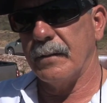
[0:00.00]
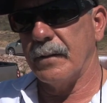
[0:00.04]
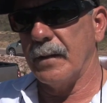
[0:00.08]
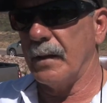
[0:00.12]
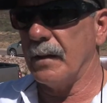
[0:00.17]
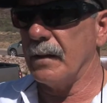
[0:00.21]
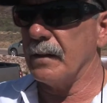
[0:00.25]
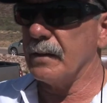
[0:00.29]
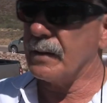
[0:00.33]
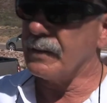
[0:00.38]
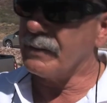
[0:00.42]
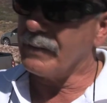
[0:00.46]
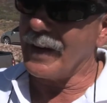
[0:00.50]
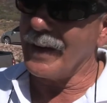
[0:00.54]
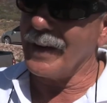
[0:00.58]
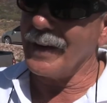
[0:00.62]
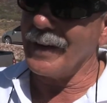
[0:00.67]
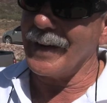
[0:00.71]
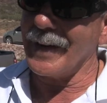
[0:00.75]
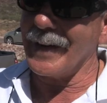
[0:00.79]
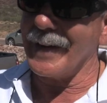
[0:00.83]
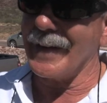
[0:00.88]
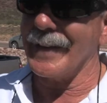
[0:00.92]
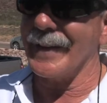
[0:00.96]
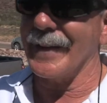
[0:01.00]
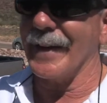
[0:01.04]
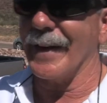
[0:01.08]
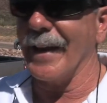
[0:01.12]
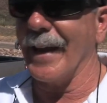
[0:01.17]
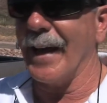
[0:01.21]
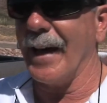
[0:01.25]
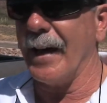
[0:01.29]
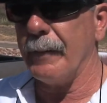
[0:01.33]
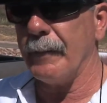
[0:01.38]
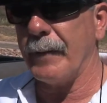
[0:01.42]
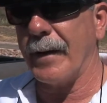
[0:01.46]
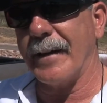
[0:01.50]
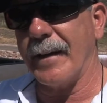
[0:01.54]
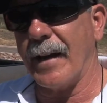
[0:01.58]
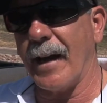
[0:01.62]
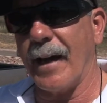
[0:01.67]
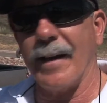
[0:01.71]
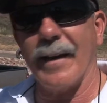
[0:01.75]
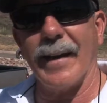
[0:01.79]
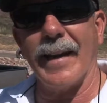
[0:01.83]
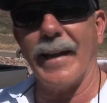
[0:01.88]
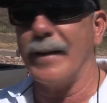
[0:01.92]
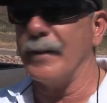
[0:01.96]
Well, they're violating the law by
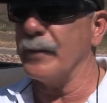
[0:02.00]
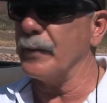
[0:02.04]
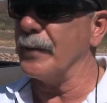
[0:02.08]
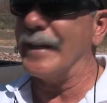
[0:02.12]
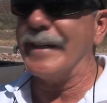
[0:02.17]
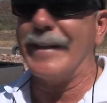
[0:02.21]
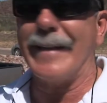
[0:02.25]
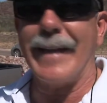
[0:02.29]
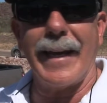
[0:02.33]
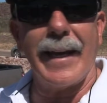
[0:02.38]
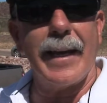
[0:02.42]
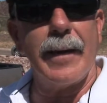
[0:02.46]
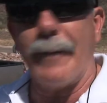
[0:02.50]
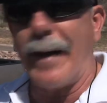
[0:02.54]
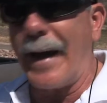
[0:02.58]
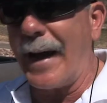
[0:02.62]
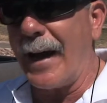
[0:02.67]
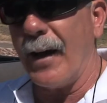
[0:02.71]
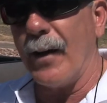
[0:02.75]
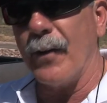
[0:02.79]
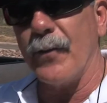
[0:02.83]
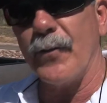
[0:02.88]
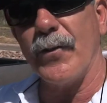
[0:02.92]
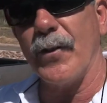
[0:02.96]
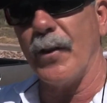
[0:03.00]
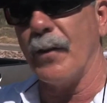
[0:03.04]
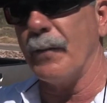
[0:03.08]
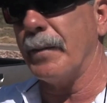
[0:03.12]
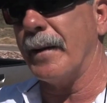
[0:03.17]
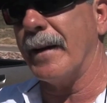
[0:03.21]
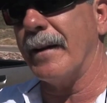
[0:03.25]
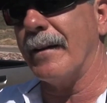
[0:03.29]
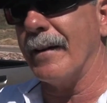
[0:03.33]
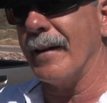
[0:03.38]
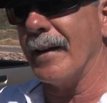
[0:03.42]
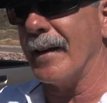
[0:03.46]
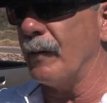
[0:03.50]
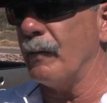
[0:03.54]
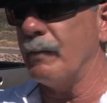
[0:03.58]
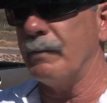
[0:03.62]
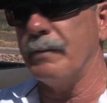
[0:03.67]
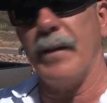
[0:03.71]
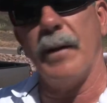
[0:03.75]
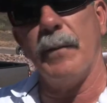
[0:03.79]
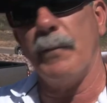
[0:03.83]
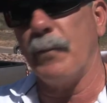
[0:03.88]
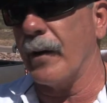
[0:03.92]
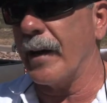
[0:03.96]
not letting you take them out, so apparently
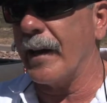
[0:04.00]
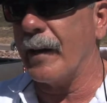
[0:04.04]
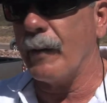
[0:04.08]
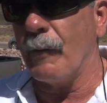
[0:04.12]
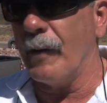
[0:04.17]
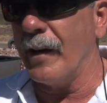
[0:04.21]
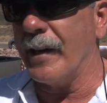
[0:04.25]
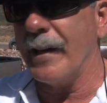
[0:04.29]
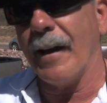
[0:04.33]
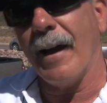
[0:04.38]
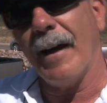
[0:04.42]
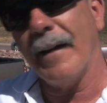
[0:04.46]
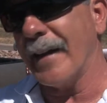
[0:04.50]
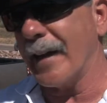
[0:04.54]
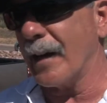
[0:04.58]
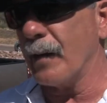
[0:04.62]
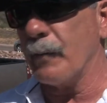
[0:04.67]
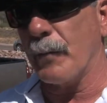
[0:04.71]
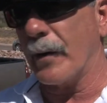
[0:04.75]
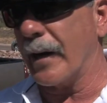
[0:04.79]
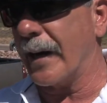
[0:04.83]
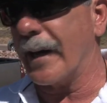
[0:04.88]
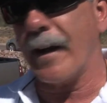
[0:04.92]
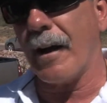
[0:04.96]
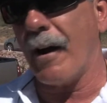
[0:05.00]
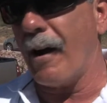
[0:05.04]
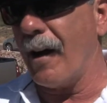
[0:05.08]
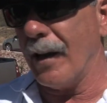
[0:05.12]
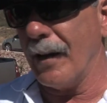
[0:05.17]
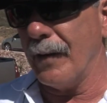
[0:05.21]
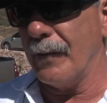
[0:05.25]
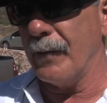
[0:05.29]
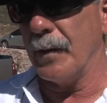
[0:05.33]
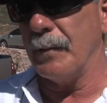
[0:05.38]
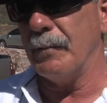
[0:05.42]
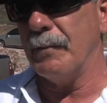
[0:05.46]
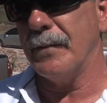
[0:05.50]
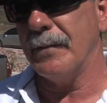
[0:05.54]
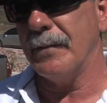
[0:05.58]
if they break one law, they can break all of them.